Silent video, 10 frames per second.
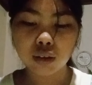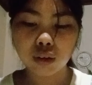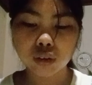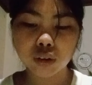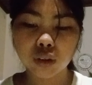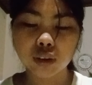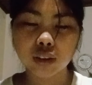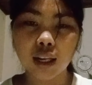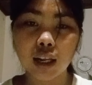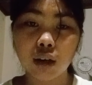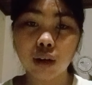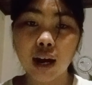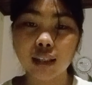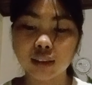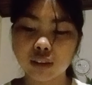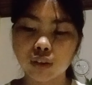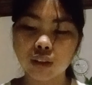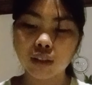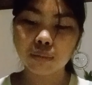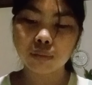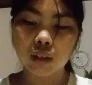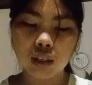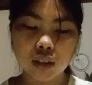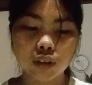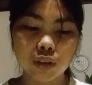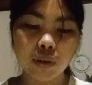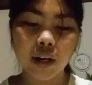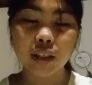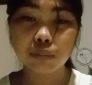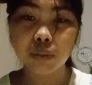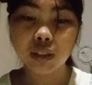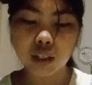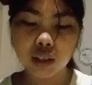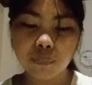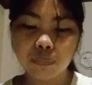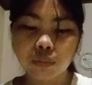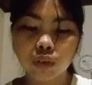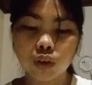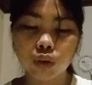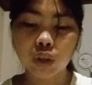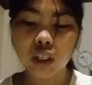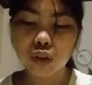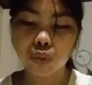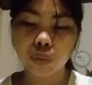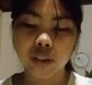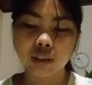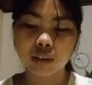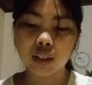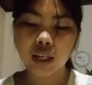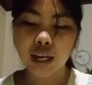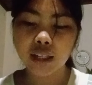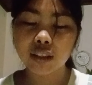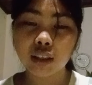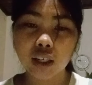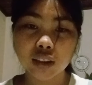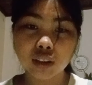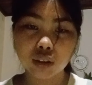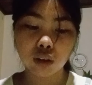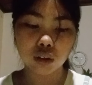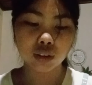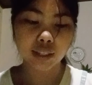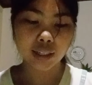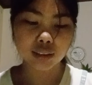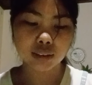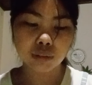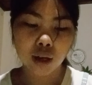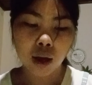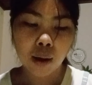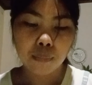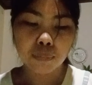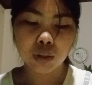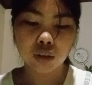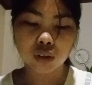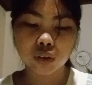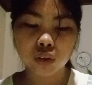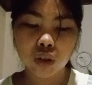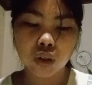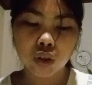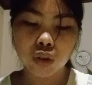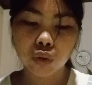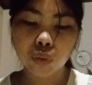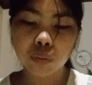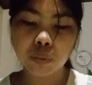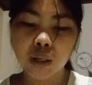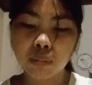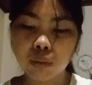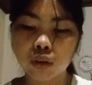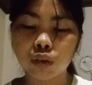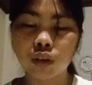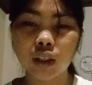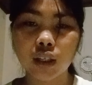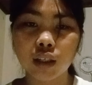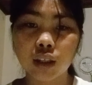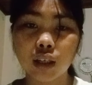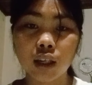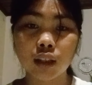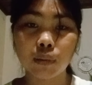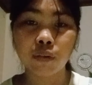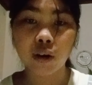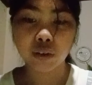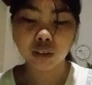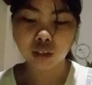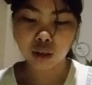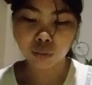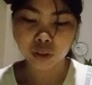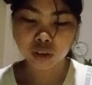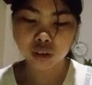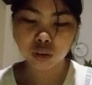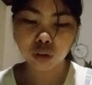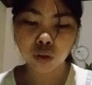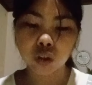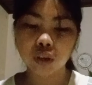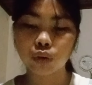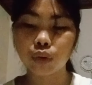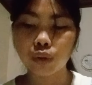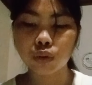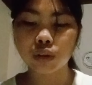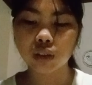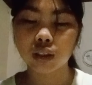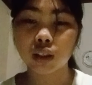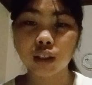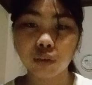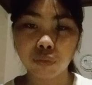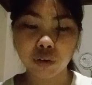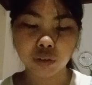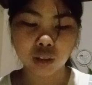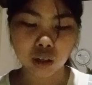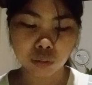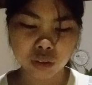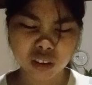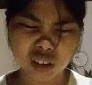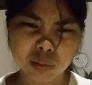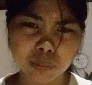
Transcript: cultures allow us to give the right meaning to each word and the larger context because you will be able to think in the foreign language or to use it in the foreign language.